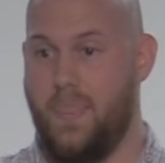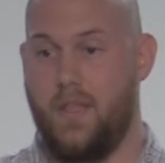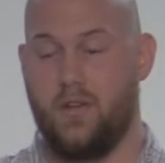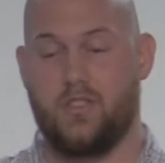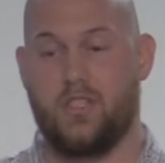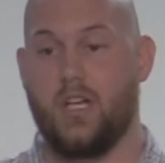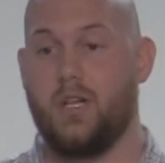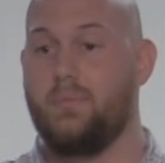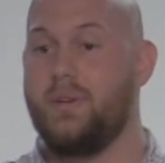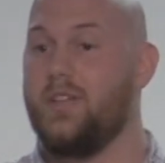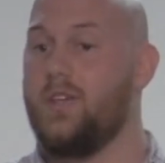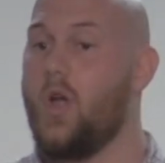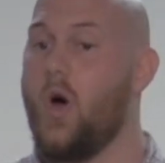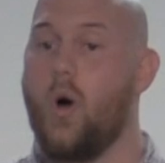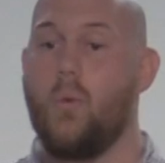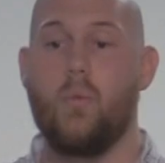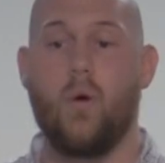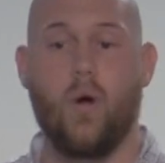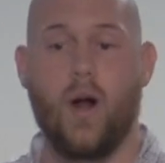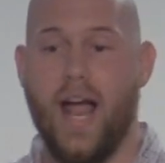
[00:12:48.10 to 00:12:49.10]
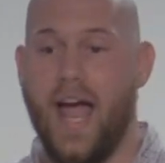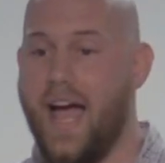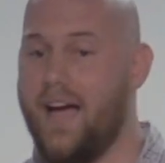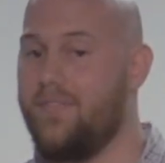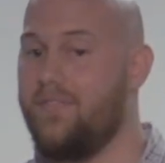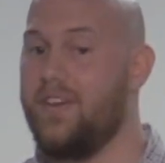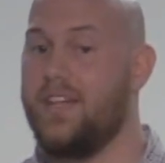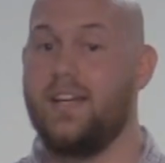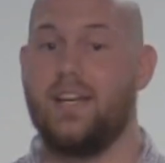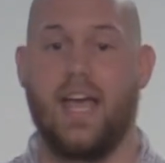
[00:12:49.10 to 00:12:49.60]
There's going to be no more
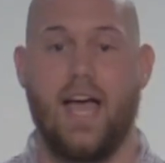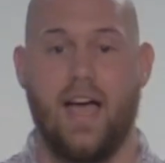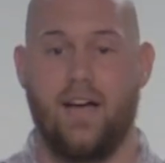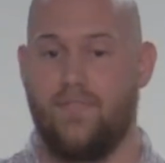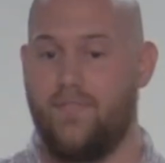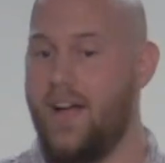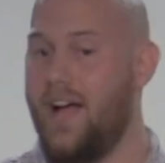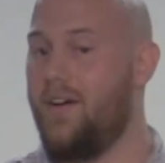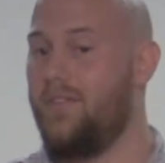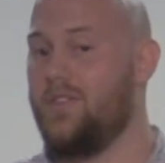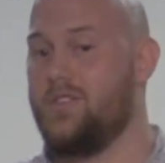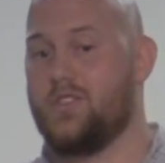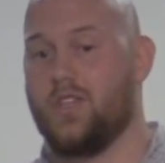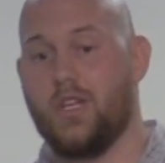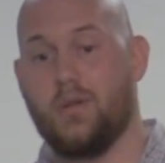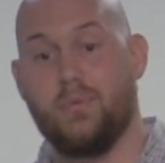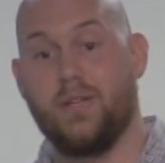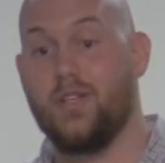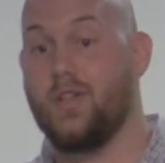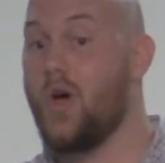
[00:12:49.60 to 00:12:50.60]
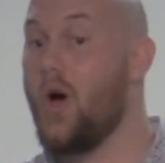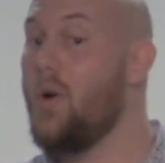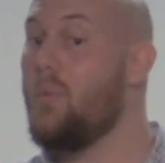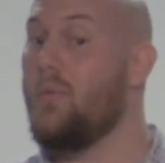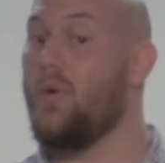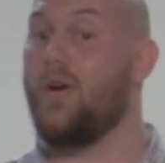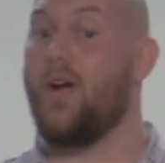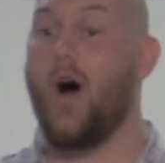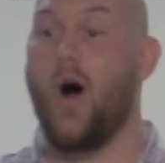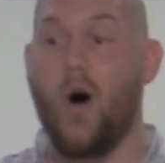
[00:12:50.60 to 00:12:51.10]
half in and half out. There's going to be no
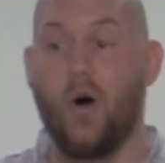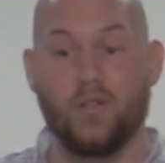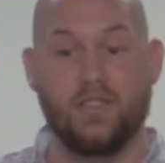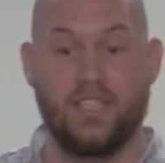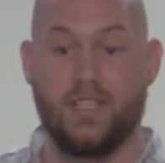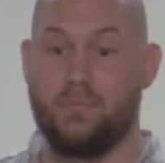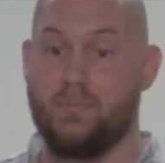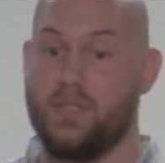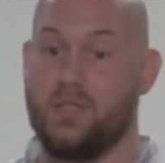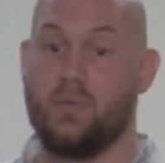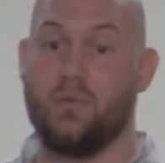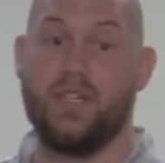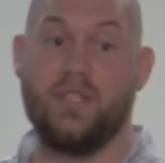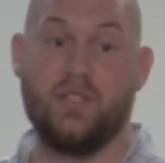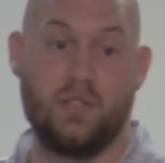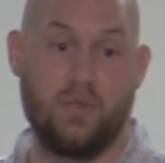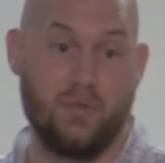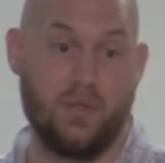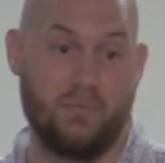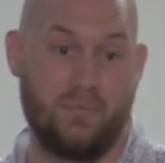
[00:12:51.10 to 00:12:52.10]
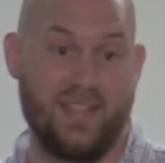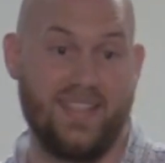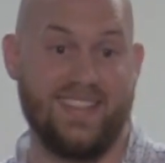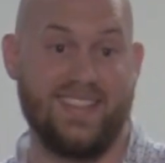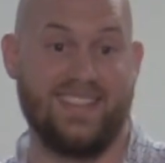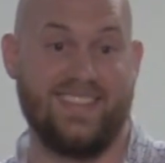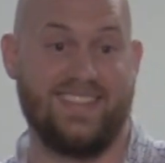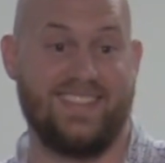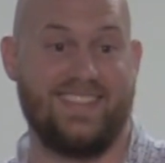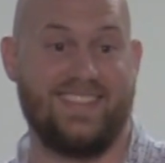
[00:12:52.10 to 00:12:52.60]
more halted between two
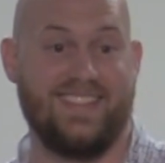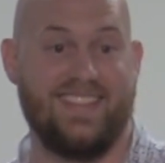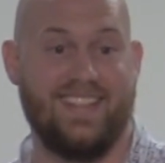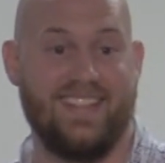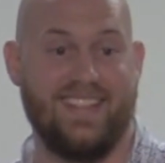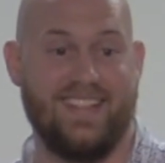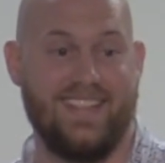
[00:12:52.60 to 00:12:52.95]
opinions.